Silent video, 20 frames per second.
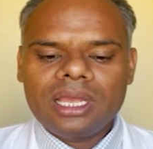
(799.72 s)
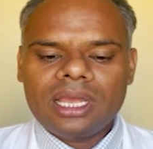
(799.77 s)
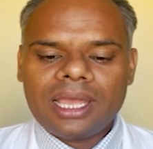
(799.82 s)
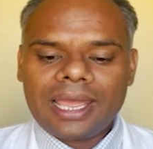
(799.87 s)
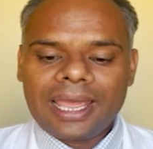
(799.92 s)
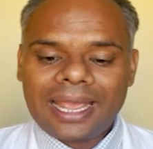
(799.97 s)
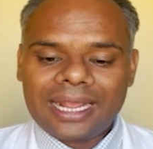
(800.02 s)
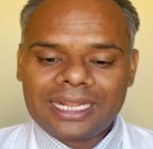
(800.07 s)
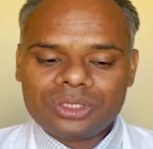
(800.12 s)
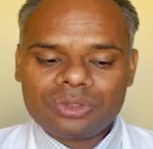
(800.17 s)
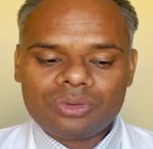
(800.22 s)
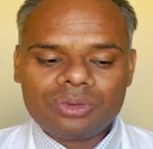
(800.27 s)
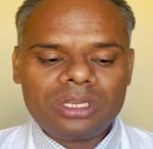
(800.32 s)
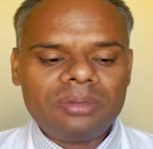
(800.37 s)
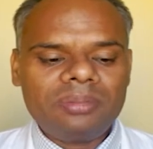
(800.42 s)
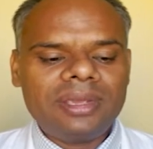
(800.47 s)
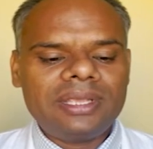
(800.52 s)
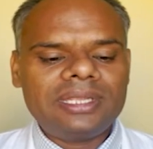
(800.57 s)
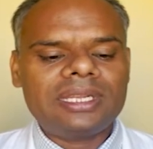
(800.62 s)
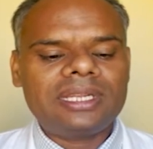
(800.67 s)
actually
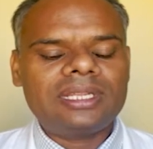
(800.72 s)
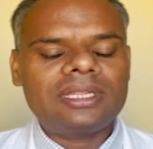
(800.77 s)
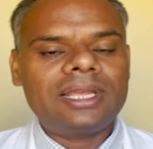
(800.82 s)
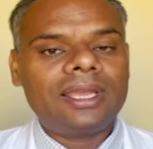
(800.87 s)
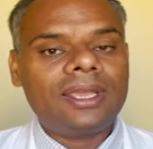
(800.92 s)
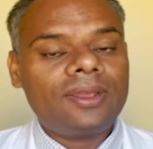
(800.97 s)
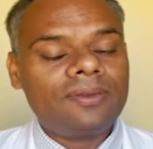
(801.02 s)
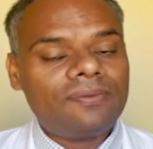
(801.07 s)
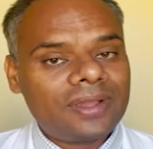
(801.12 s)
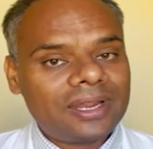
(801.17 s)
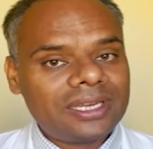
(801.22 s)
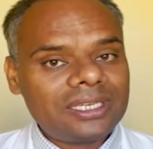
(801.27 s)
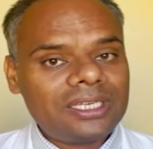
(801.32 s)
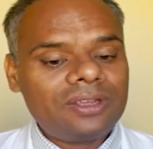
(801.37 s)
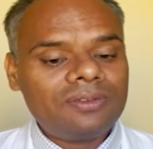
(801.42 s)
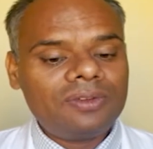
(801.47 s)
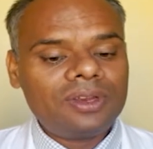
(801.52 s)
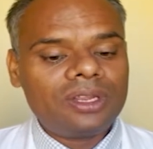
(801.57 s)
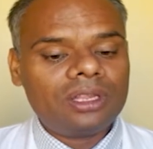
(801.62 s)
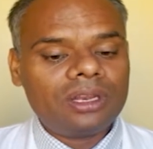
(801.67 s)
measure the
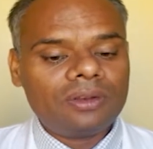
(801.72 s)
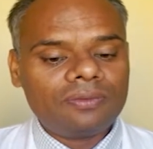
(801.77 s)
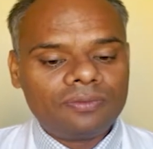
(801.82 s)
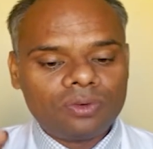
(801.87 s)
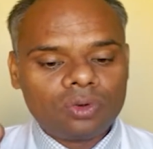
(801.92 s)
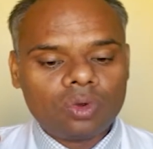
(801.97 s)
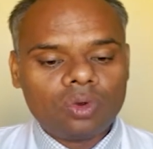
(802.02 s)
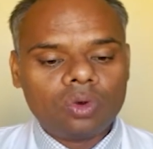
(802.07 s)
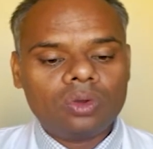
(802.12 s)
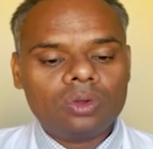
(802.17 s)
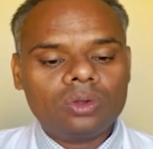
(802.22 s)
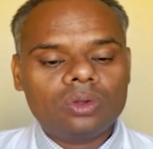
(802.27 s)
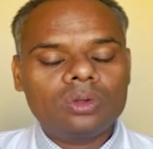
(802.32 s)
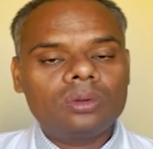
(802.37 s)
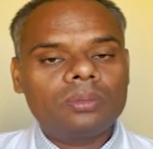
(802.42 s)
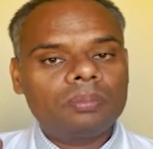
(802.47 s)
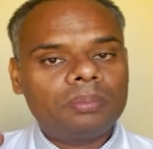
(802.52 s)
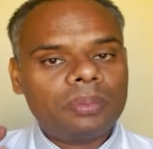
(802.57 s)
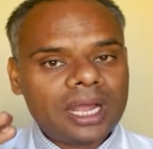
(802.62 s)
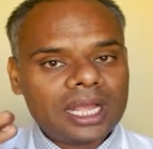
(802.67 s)
effective renal
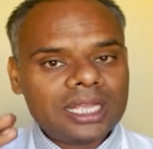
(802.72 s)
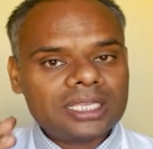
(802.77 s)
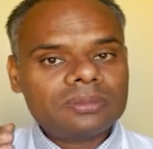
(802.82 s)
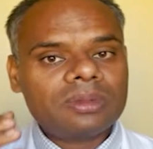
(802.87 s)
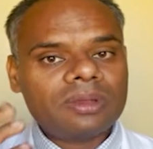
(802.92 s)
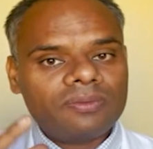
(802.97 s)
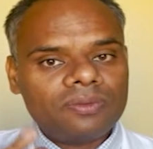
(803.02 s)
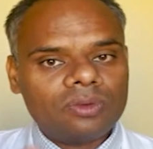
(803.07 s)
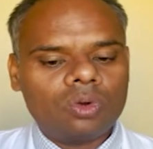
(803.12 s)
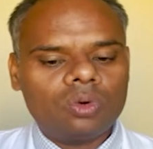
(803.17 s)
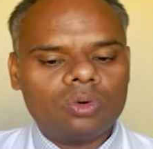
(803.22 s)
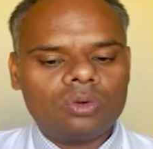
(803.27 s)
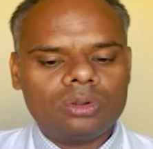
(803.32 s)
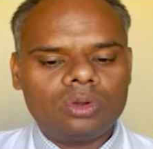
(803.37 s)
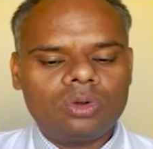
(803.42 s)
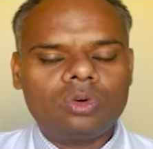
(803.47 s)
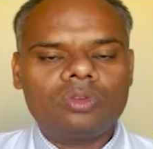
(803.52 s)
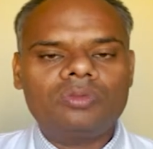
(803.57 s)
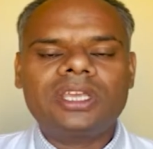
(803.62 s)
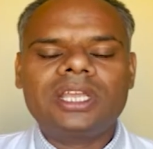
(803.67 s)
flow, plasma flow,
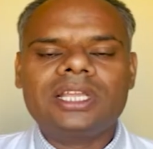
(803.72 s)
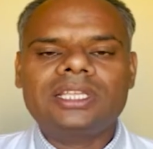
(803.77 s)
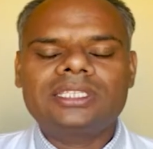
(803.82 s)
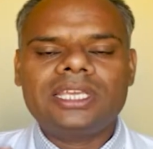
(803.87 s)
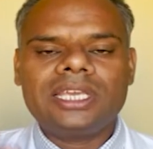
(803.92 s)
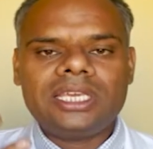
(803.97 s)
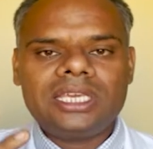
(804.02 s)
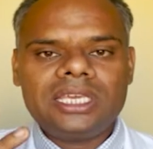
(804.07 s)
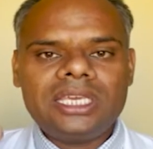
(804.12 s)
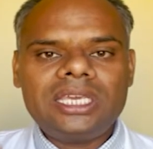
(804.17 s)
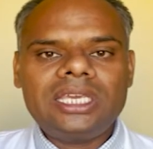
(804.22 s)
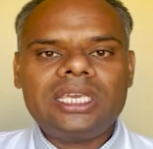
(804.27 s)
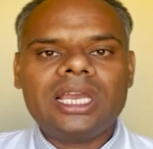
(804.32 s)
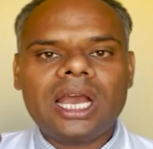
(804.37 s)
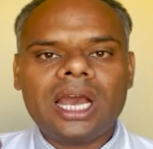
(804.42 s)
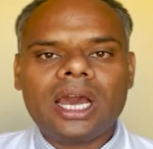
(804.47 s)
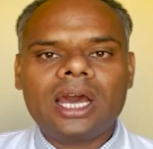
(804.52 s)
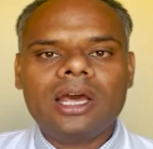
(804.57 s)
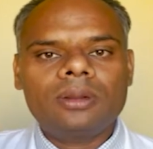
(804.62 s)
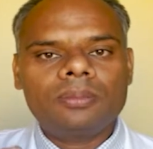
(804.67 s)
or we can say
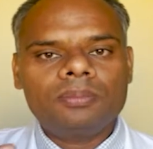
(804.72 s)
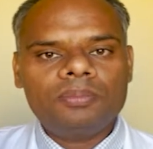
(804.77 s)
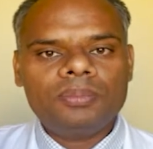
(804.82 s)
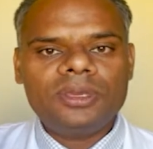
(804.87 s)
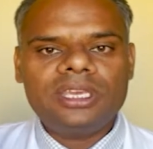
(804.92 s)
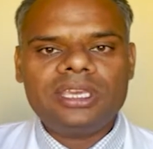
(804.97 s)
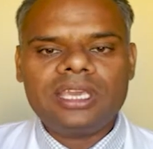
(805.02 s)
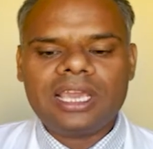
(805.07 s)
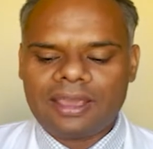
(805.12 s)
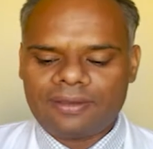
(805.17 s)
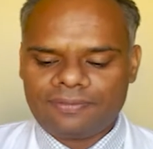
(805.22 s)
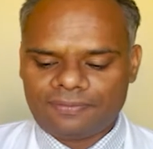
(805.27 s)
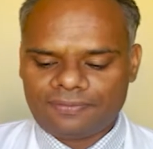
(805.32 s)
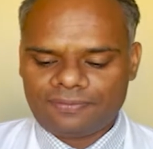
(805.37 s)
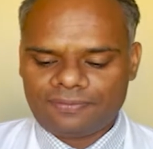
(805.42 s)
ERPF.